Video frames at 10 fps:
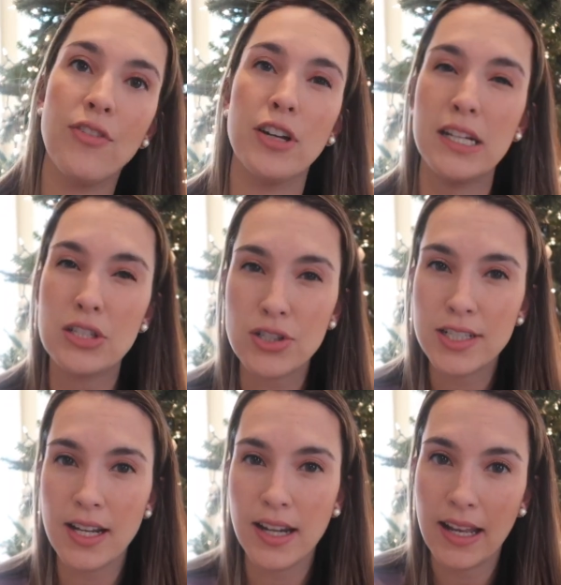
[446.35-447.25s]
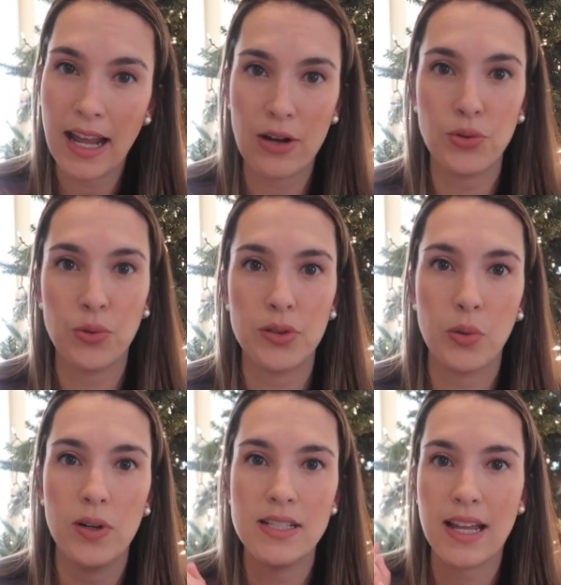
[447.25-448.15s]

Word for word: If you're interested in outdoor toys,